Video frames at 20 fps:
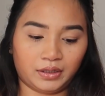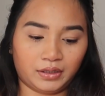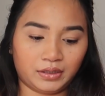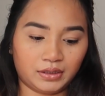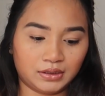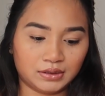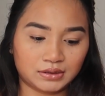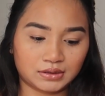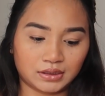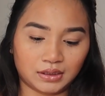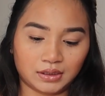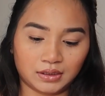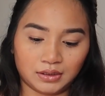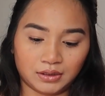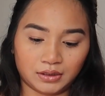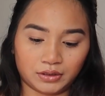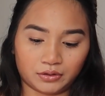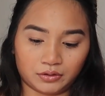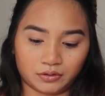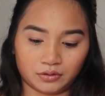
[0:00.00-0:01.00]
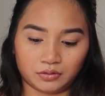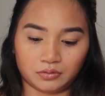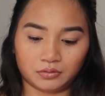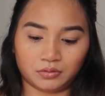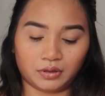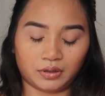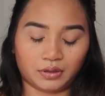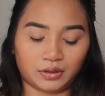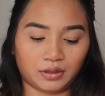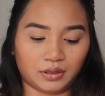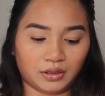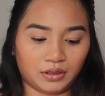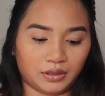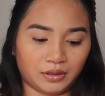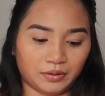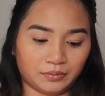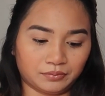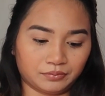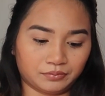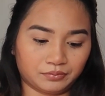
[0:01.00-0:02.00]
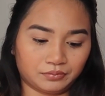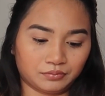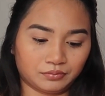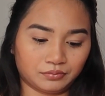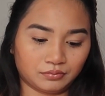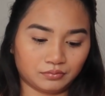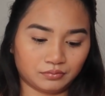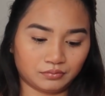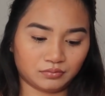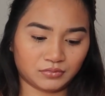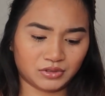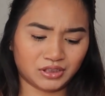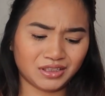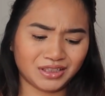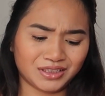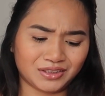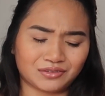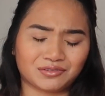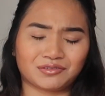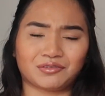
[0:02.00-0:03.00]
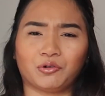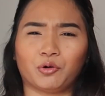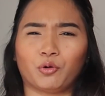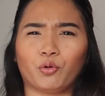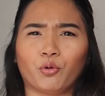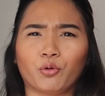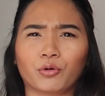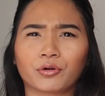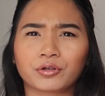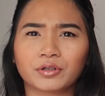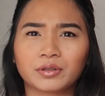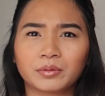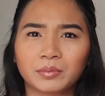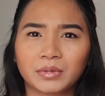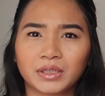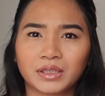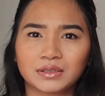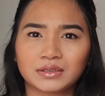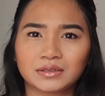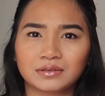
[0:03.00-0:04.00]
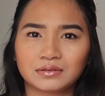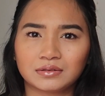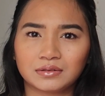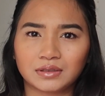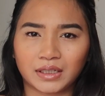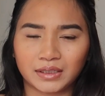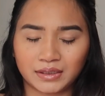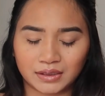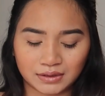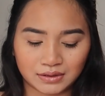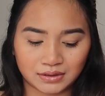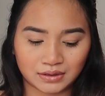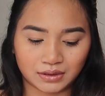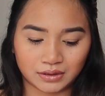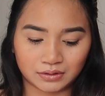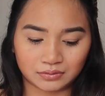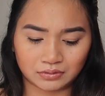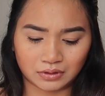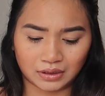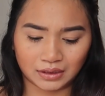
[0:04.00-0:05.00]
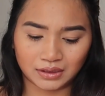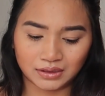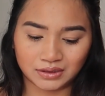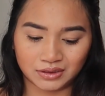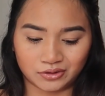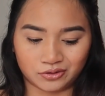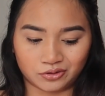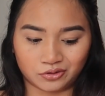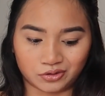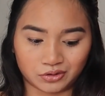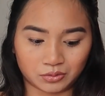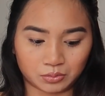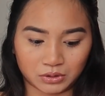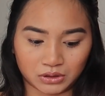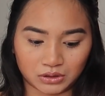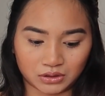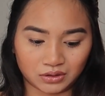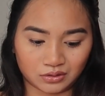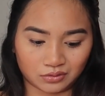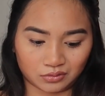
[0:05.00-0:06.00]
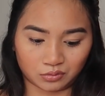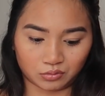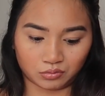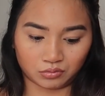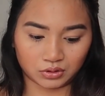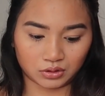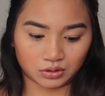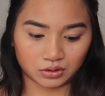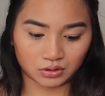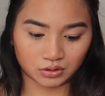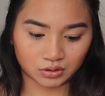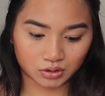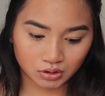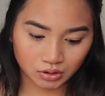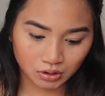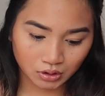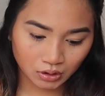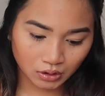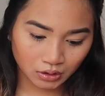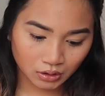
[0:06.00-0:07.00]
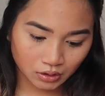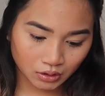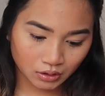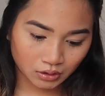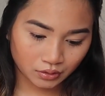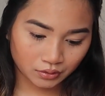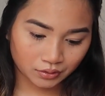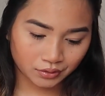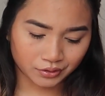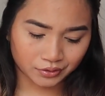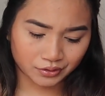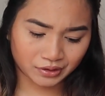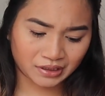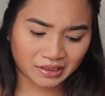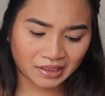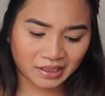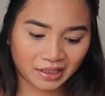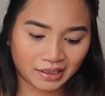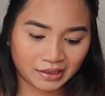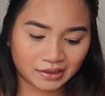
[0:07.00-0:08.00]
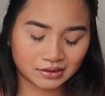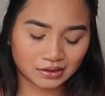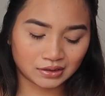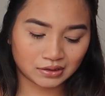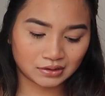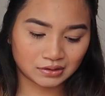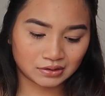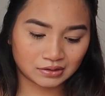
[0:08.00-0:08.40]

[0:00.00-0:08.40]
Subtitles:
these little, they're like ornament. I guess they're ornaments. I don't know what they are. They're cake